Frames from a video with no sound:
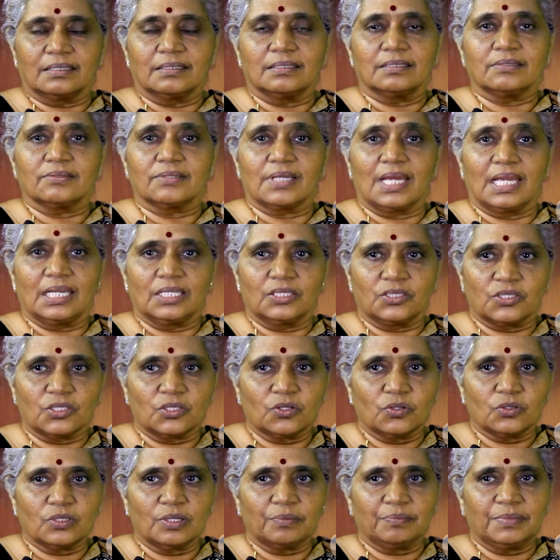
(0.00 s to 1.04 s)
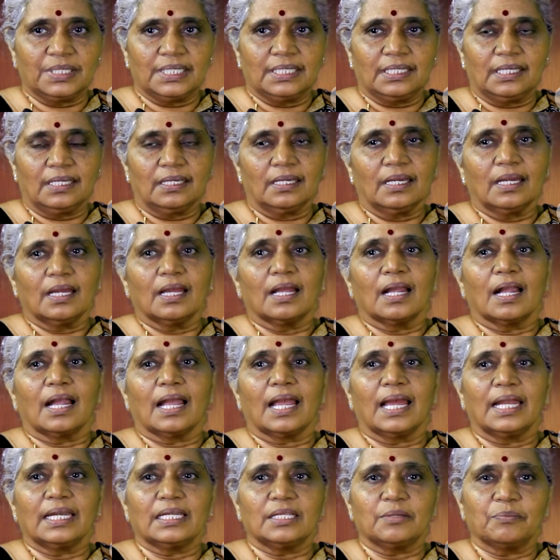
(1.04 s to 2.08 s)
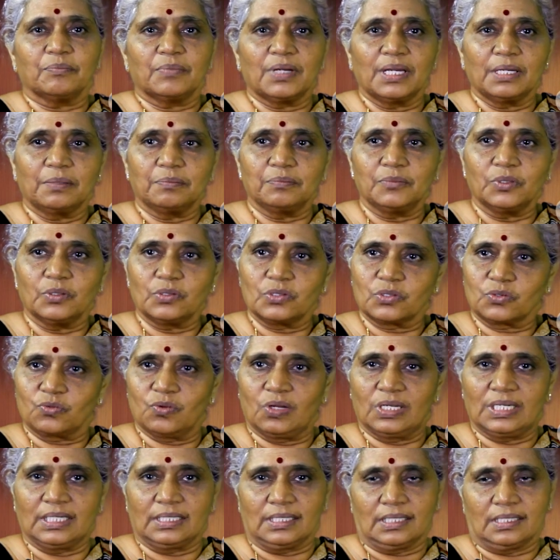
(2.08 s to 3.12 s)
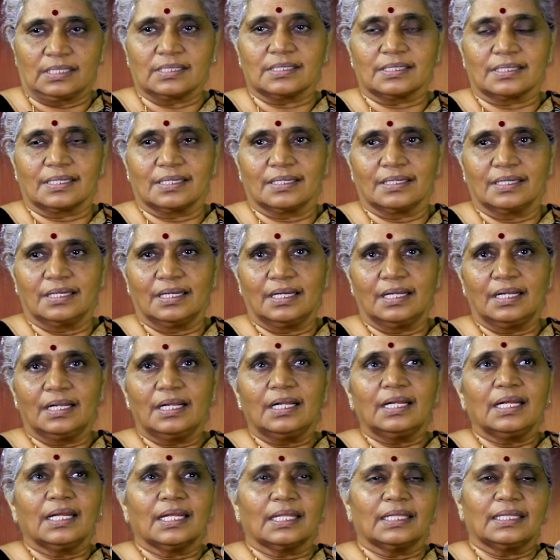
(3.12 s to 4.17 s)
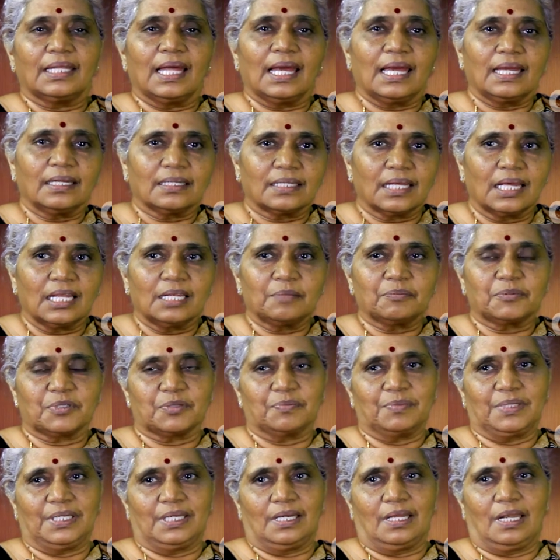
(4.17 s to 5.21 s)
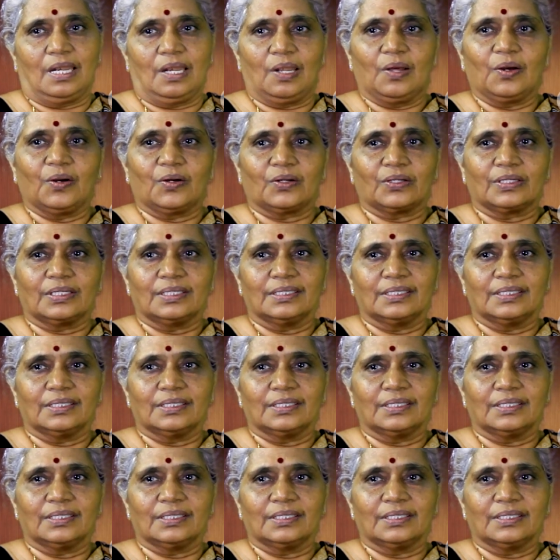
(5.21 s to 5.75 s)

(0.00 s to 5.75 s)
trying to know the meaning and imbibe those qualities. That helped me a lot.